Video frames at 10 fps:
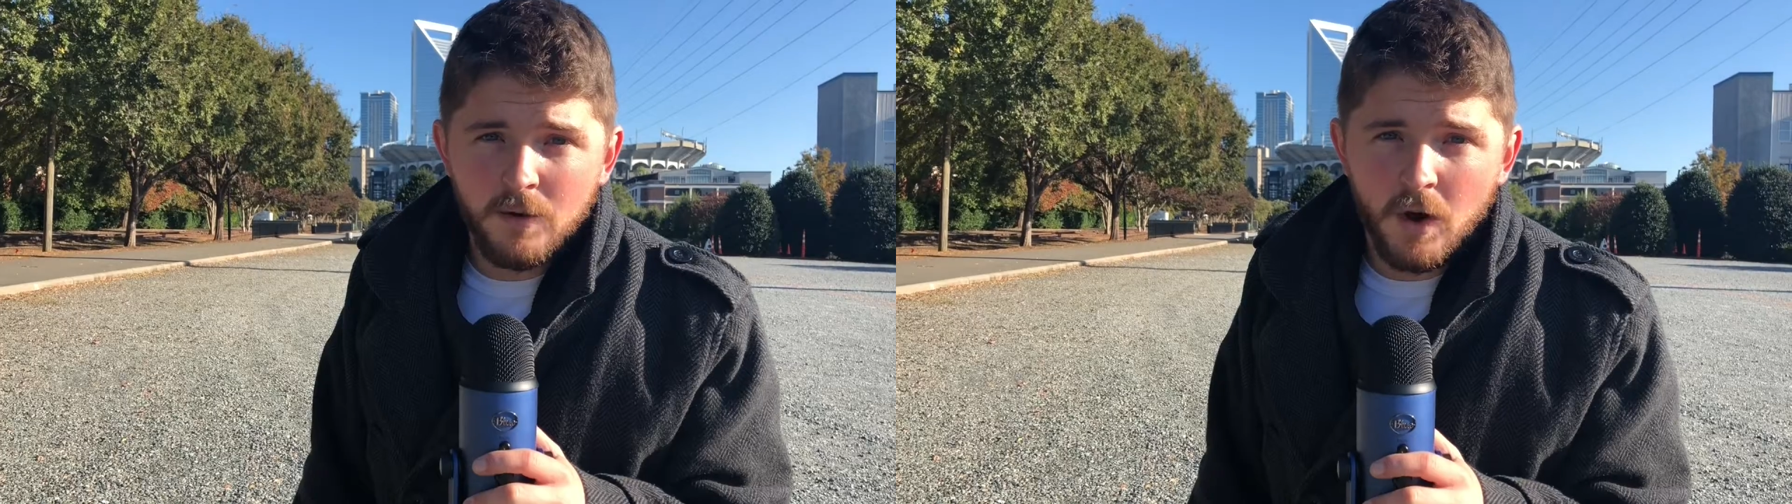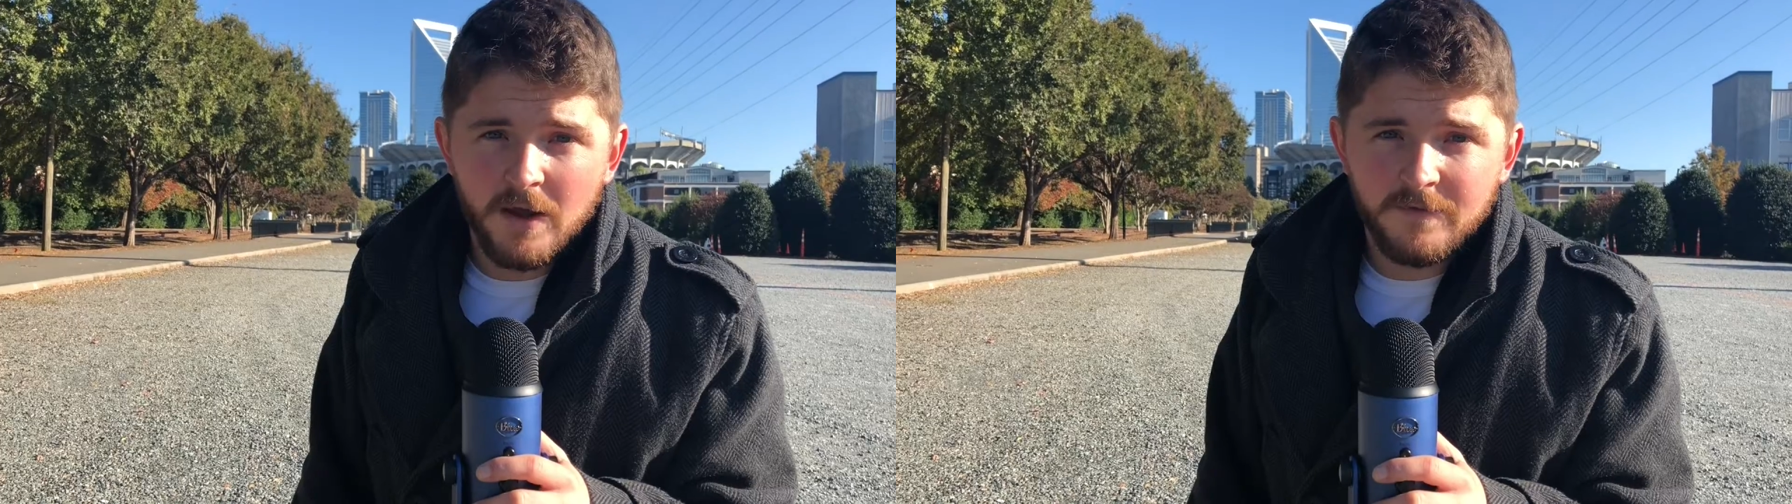
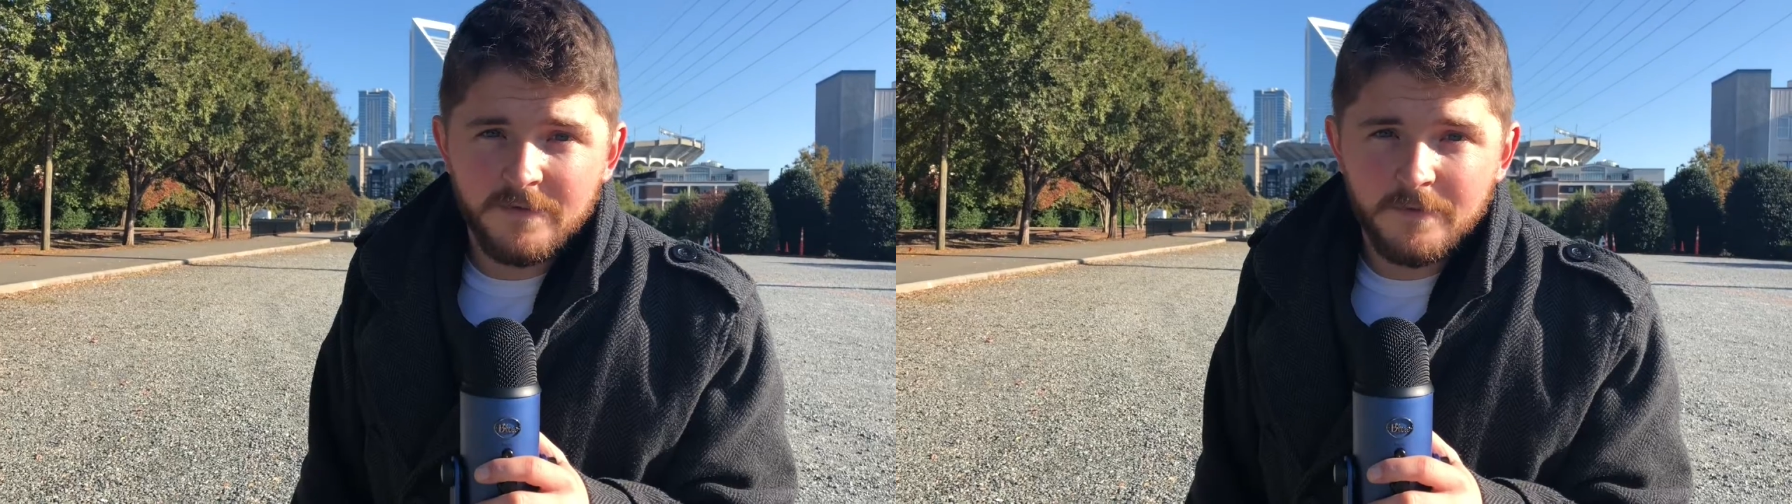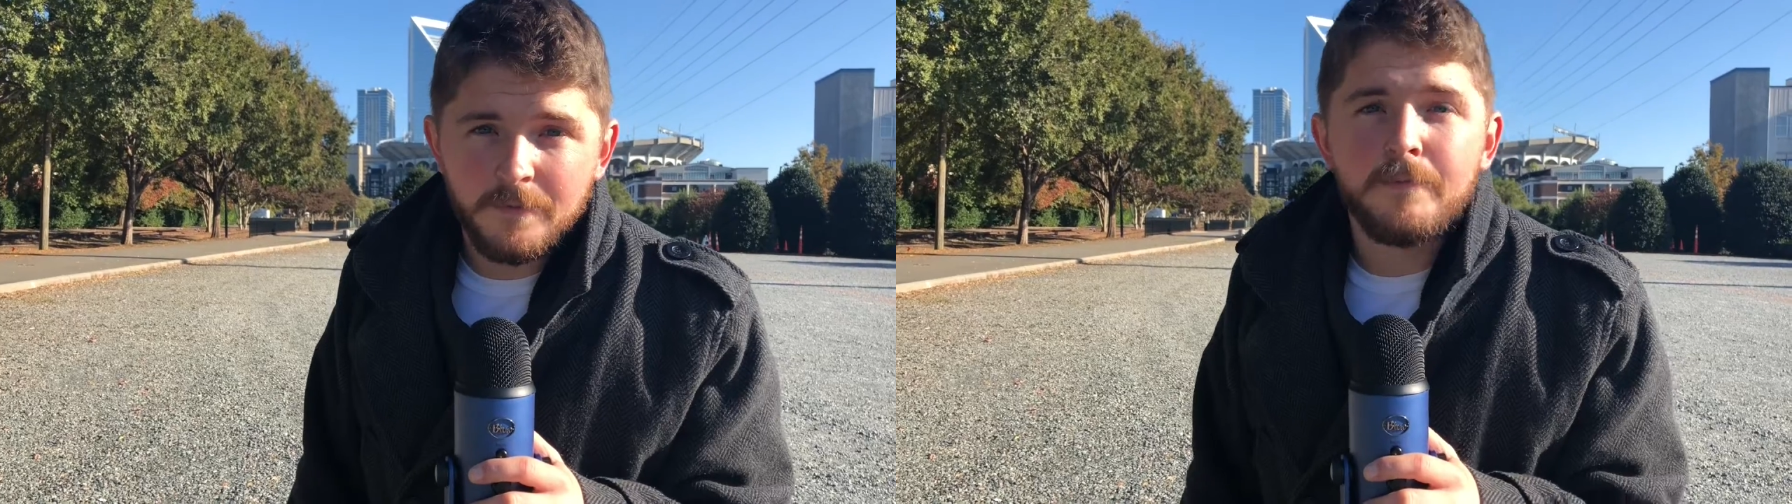
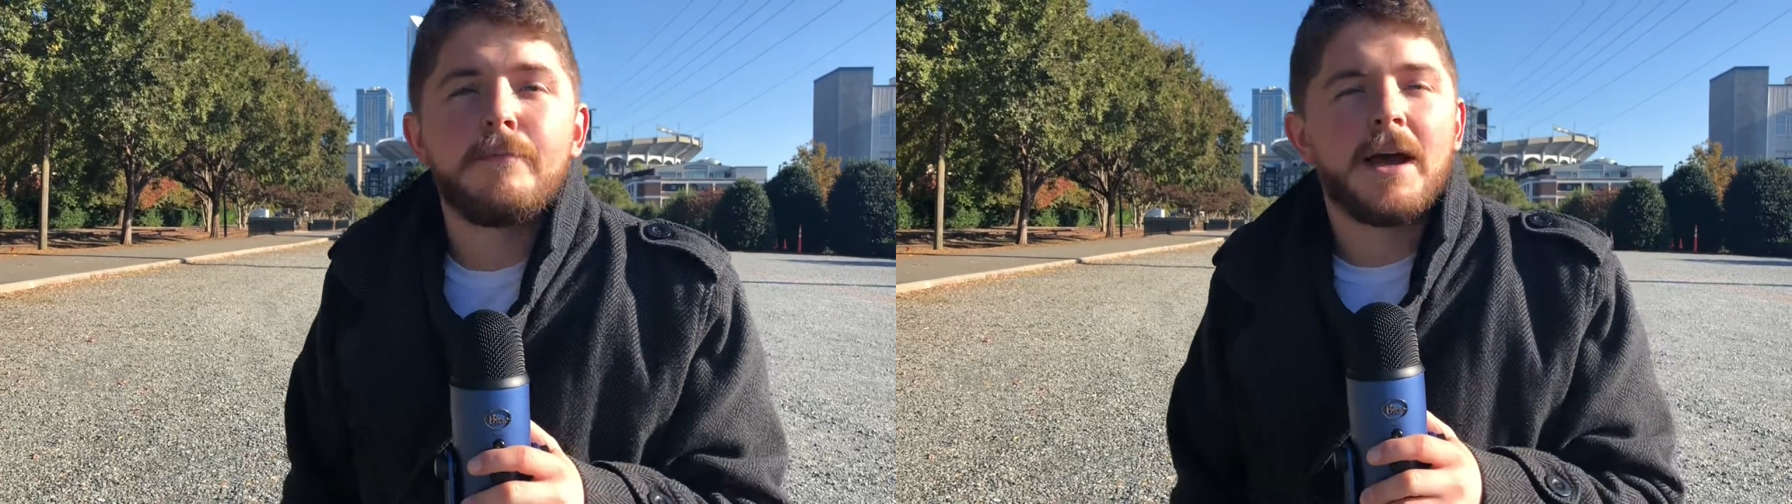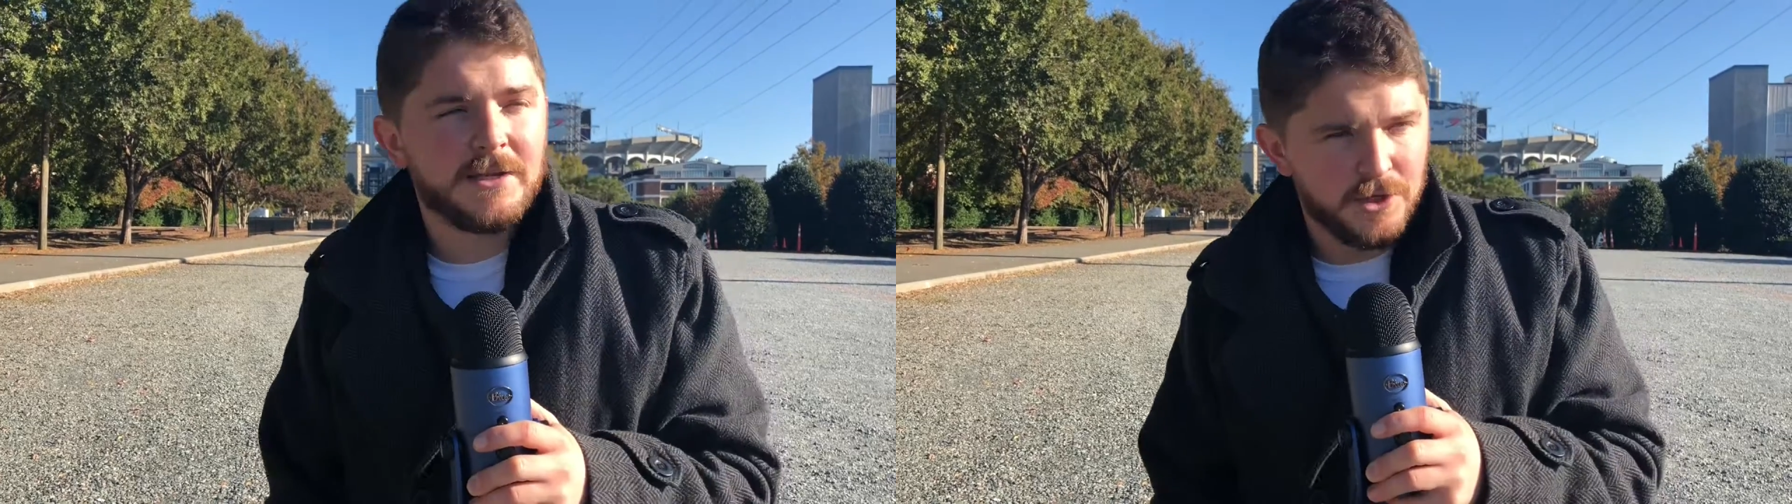wife.
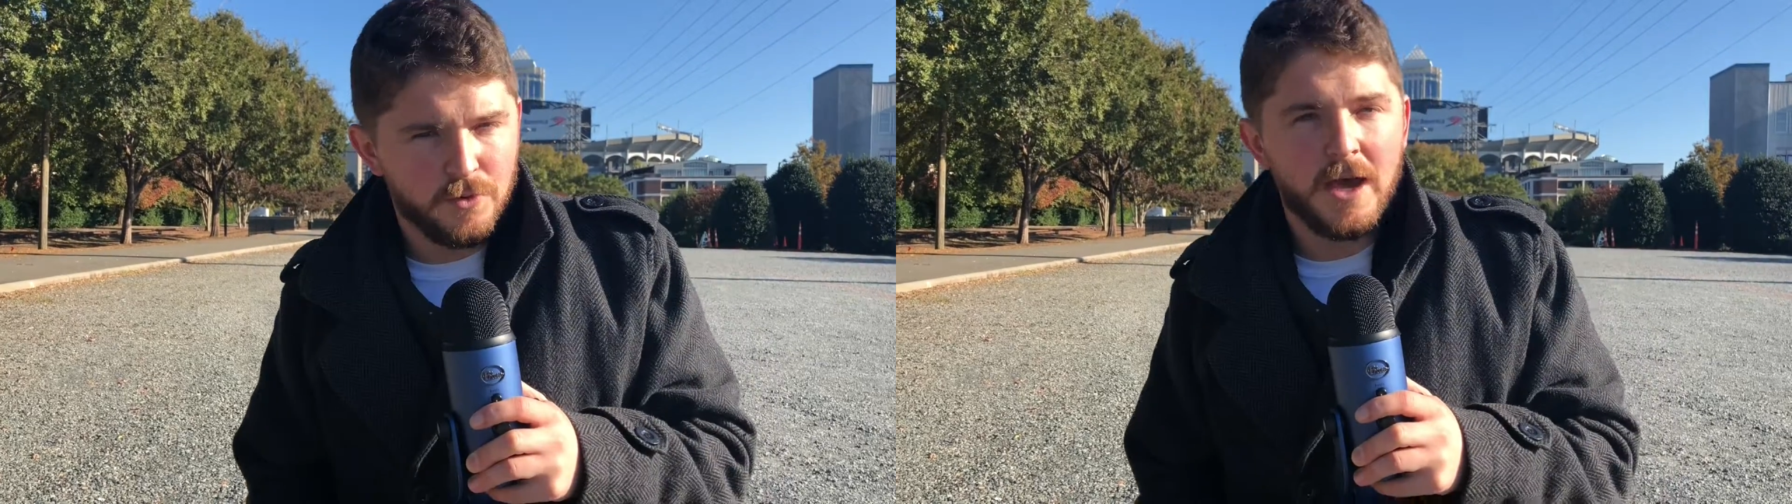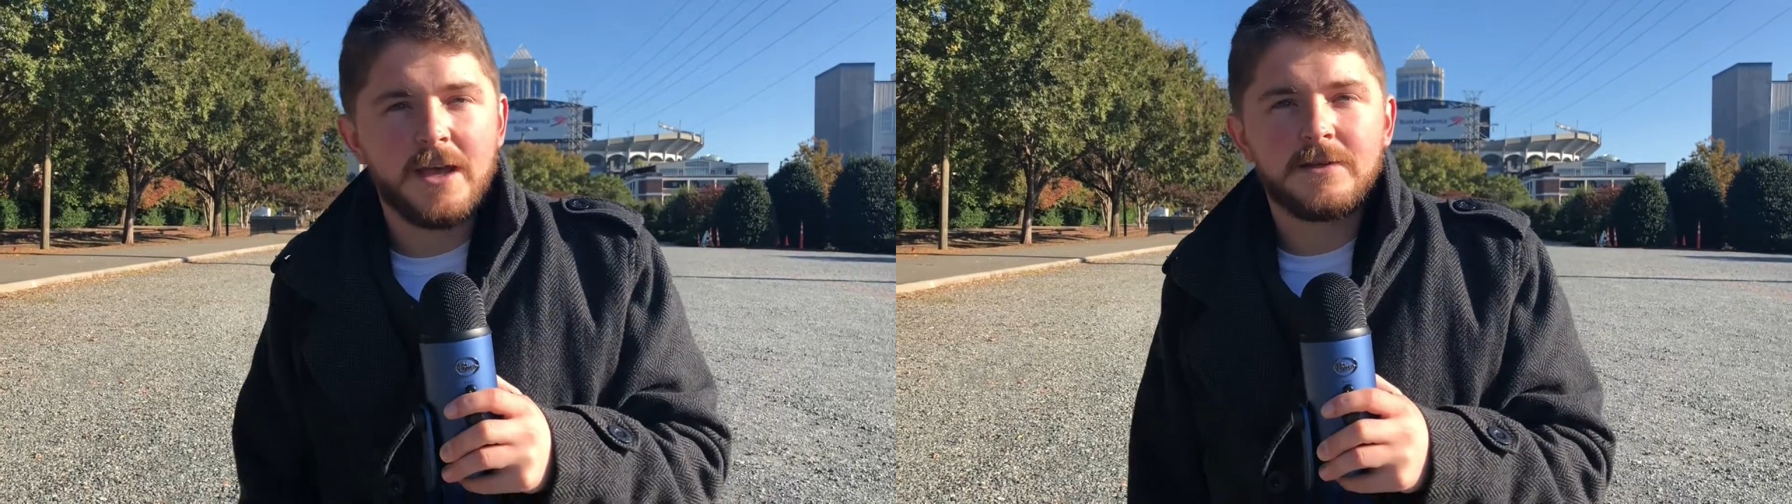Back to you
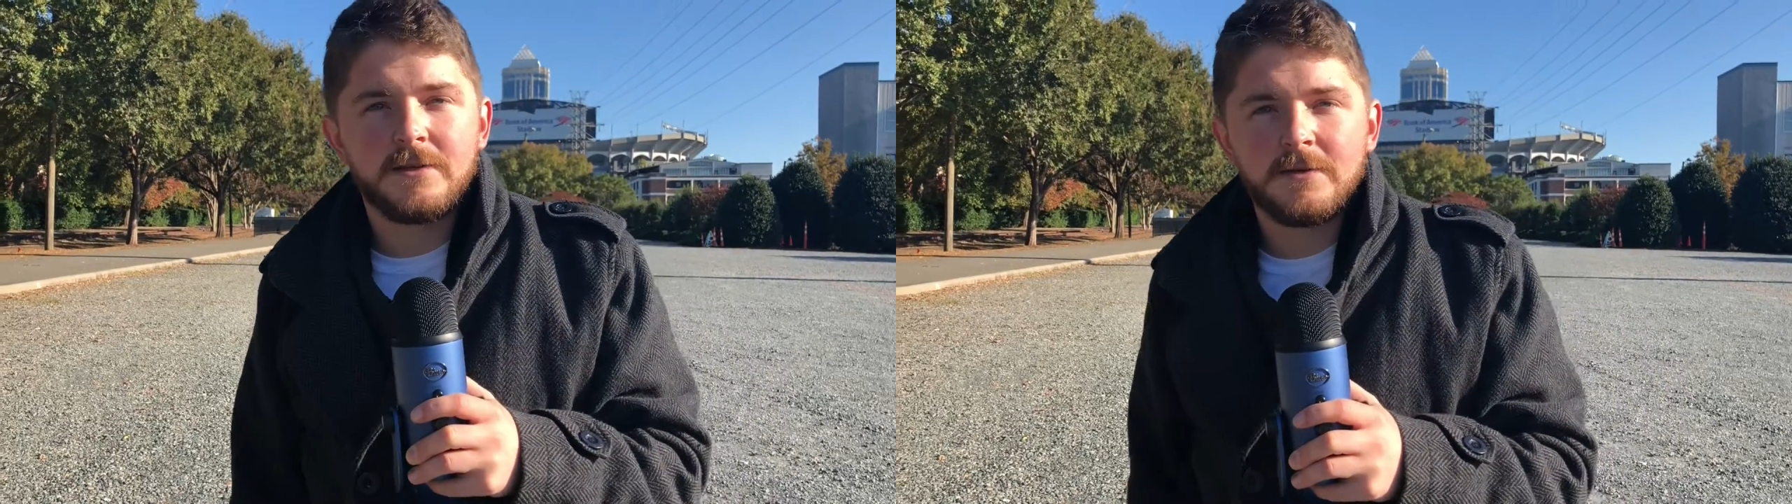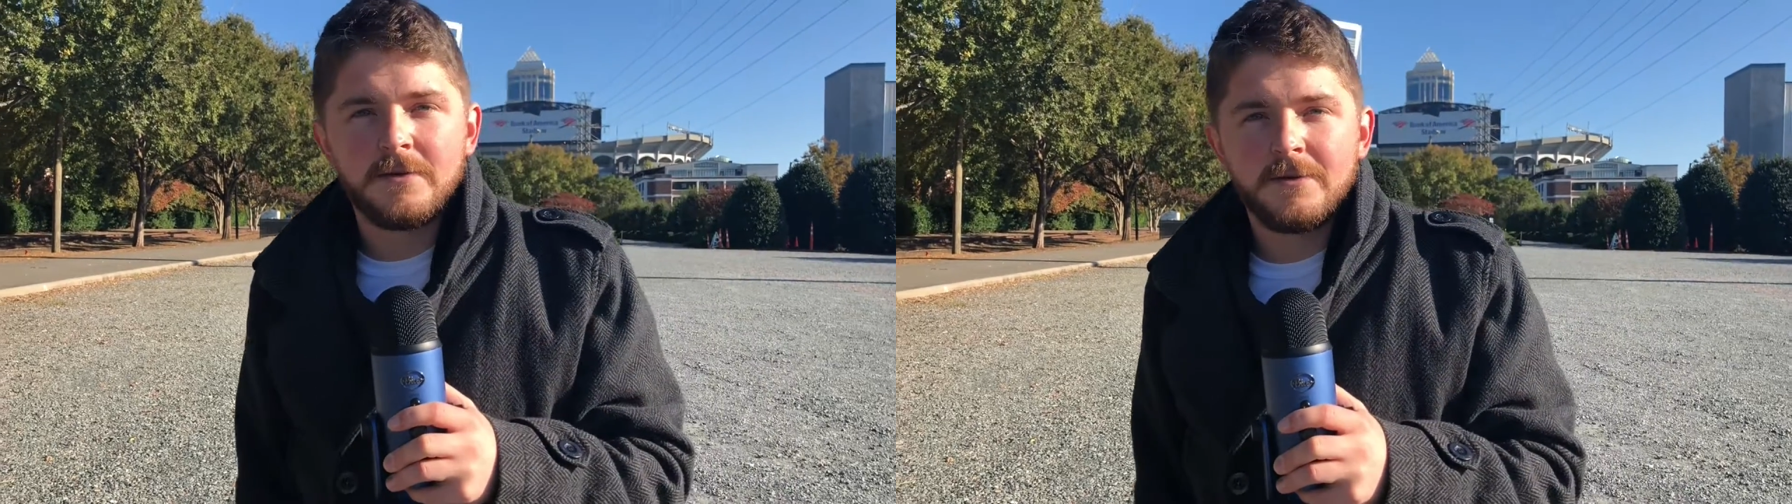guys.